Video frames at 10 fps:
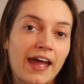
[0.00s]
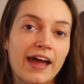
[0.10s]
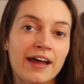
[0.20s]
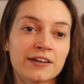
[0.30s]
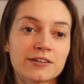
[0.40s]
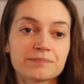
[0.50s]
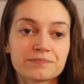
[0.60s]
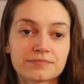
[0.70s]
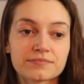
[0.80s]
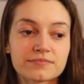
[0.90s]
and
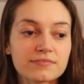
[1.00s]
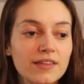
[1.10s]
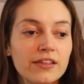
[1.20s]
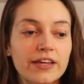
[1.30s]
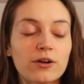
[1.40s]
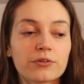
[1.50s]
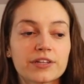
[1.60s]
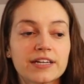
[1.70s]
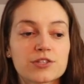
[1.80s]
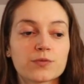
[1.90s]
they don't
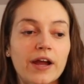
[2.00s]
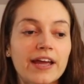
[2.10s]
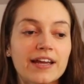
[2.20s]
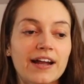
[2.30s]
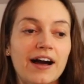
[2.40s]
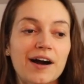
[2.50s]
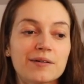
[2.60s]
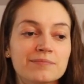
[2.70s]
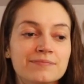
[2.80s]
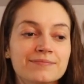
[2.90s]
think it's right
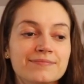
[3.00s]
um,